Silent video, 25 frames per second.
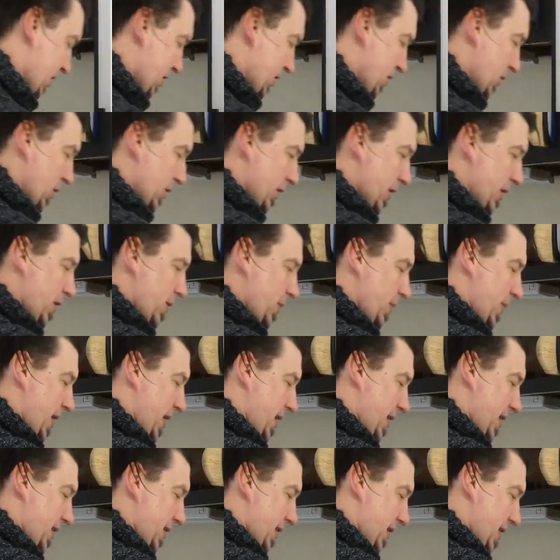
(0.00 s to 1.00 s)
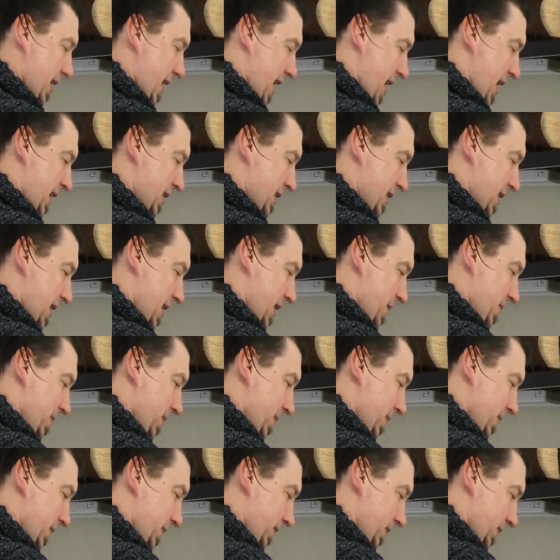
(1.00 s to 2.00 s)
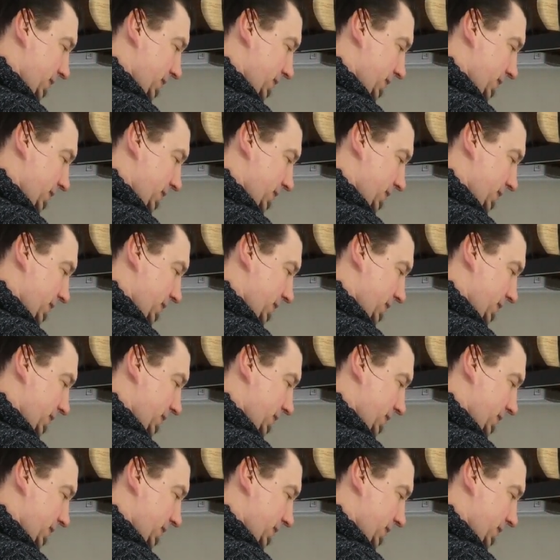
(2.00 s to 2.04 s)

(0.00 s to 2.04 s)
going to do a little bit at a time.